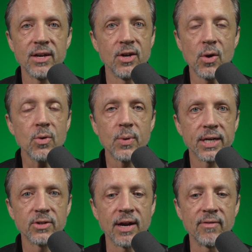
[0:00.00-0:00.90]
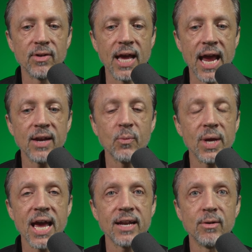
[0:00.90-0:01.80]
no quick travel and we
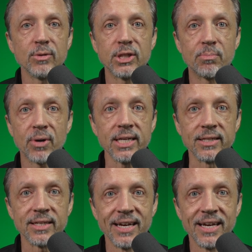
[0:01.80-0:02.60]
had no sprint.